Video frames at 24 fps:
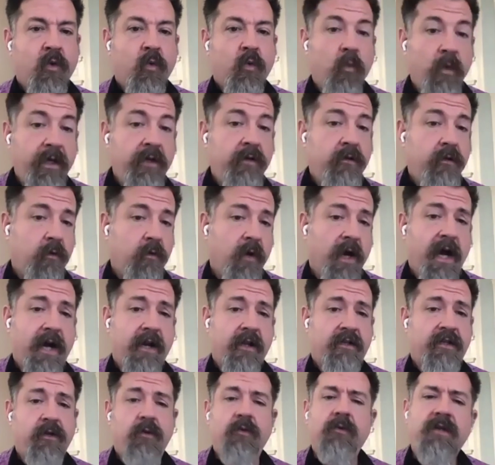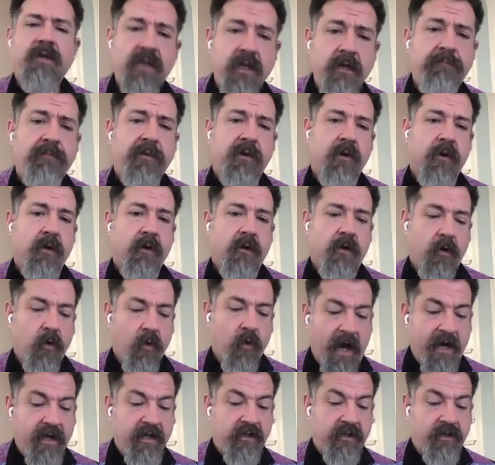Real gratitude, deeper
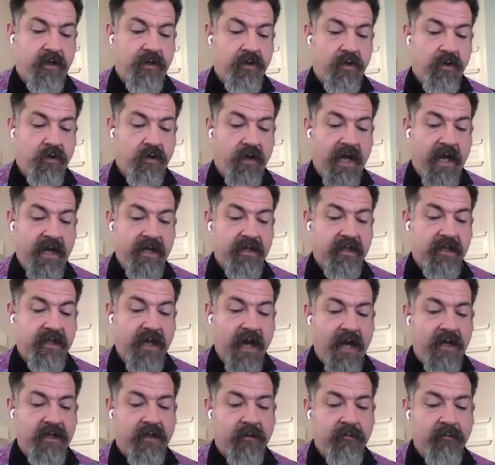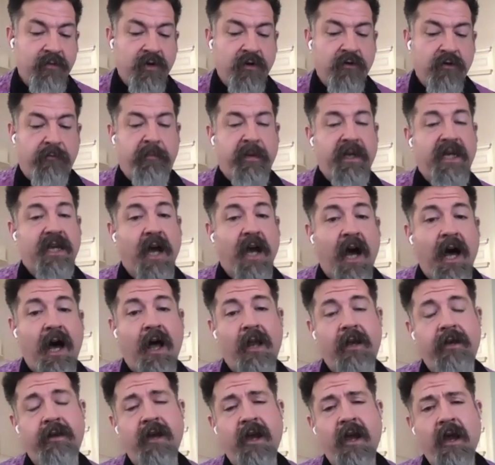gratitude, has got to move
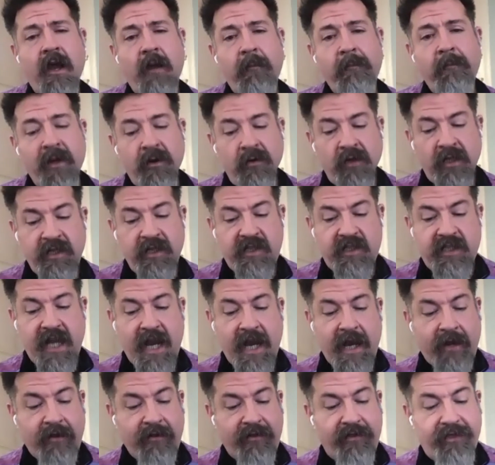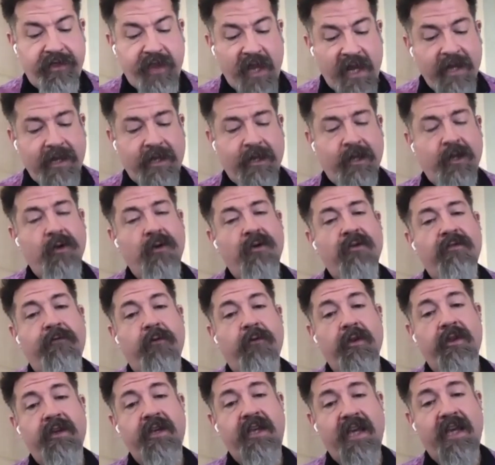beyond merely saying thank you
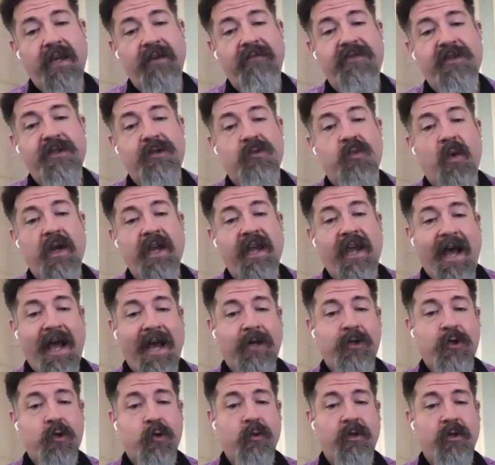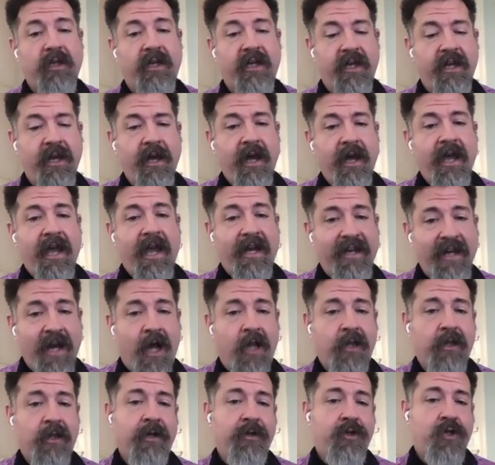for the gifts we actually
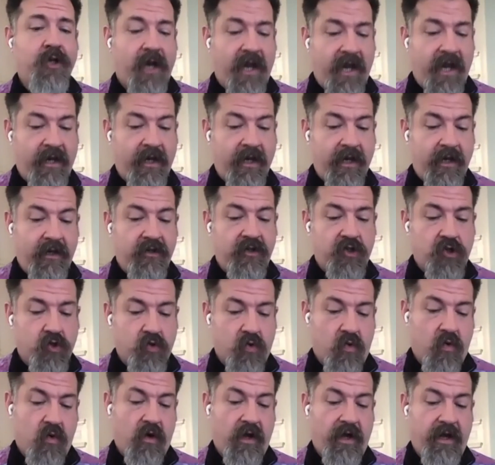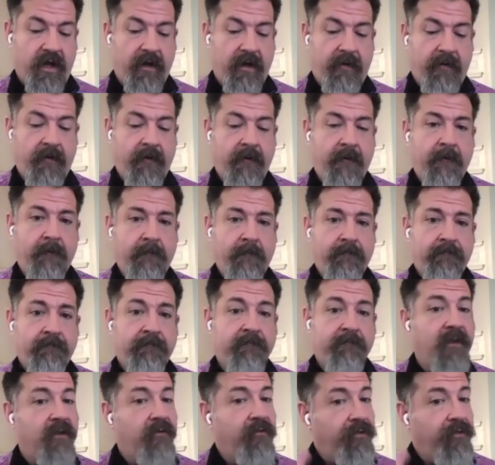acknowledge and enjoy.
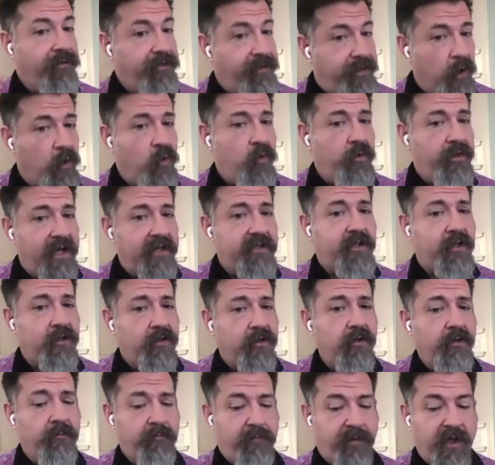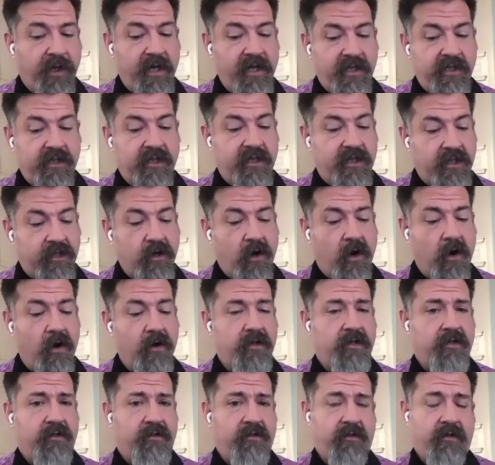Though that's a good place to
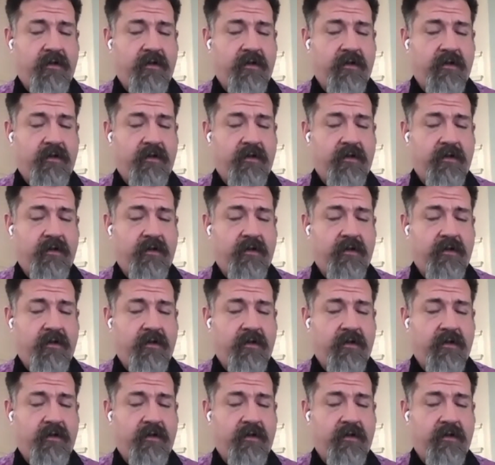start,